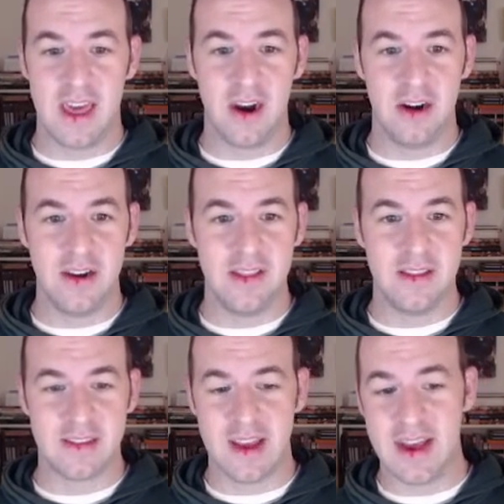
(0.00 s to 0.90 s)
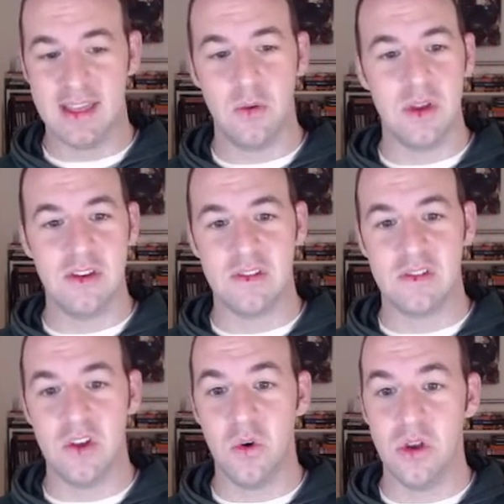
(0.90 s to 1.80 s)
are in the sky that we
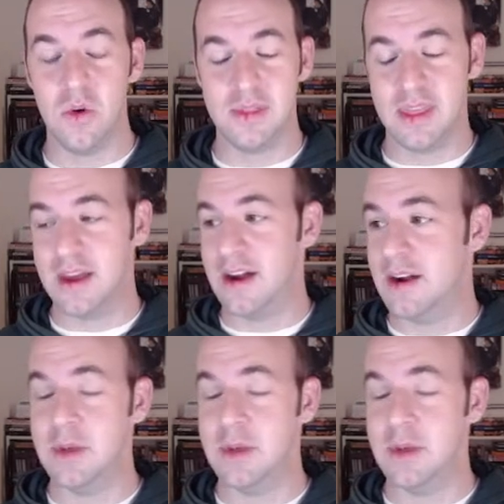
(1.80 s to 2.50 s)
just don't know what they are.